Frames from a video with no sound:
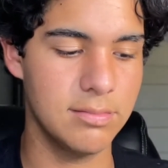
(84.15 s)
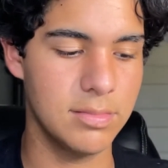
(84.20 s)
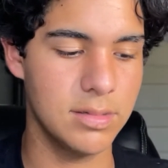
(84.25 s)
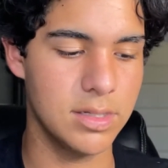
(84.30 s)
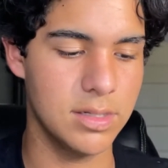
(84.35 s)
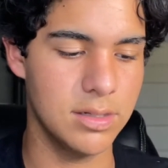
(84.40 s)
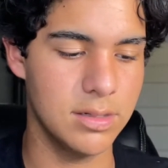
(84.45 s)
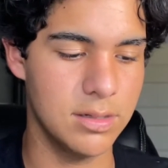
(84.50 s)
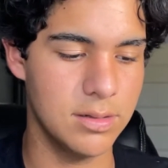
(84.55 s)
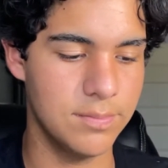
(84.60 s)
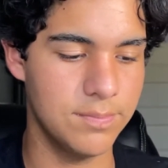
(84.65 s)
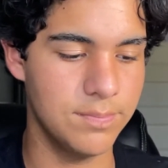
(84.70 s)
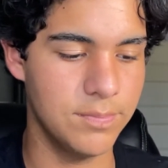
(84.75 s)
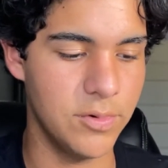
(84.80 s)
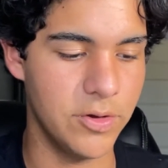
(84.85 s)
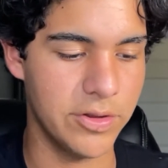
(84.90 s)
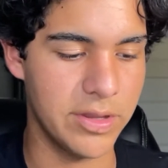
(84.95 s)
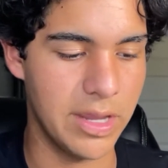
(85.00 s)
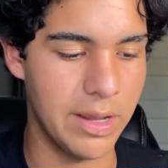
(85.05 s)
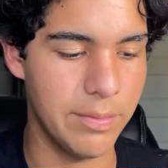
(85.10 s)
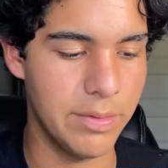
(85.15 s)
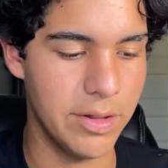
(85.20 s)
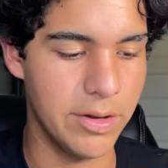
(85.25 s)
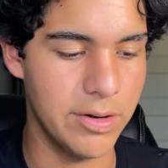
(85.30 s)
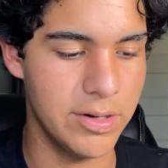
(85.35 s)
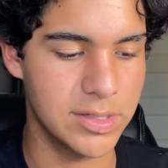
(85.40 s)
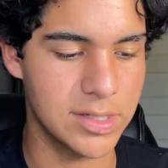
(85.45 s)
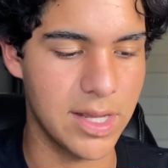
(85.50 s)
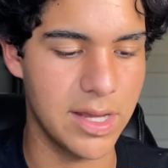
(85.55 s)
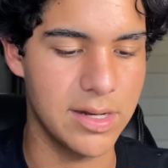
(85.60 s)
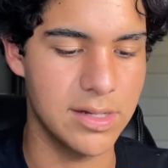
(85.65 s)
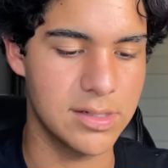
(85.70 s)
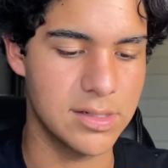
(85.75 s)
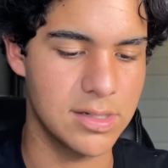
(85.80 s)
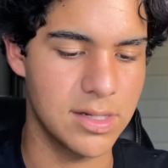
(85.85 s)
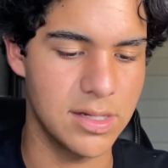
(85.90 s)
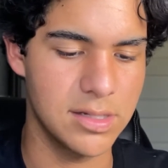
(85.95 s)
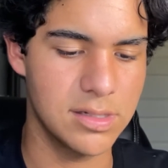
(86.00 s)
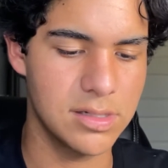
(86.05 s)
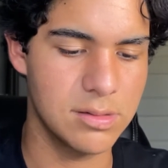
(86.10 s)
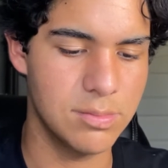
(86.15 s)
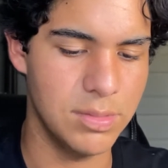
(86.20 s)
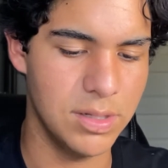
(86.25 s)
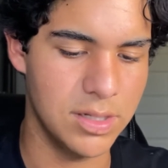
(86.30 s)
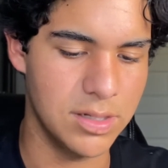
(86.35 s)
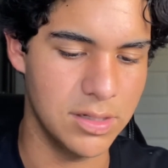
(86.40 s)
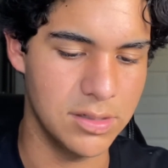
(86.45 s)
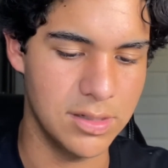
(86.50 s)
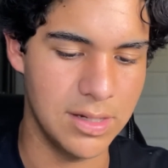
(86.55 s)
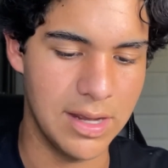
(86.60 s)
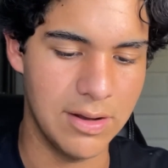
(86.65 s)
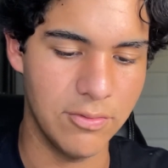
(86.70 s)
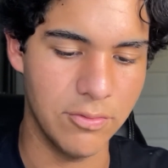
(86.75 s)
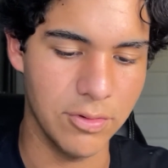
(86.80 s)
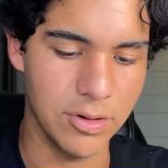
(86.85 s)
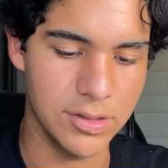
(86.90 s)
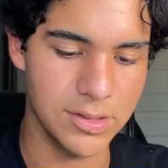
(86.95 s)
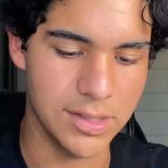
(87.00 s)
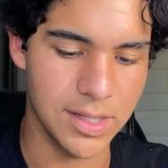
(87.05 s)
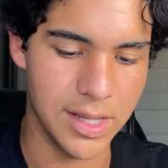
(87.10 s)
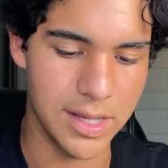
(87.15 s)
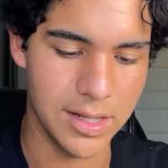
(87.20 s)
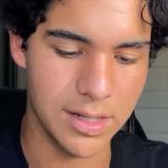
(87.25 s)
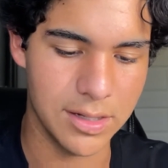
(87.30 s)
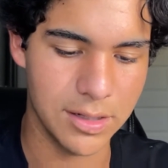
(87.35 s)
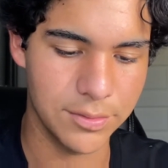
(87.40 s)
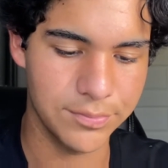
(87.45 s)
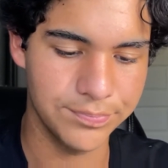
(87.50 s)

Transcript: The vocabulary is kind of sus because you have words like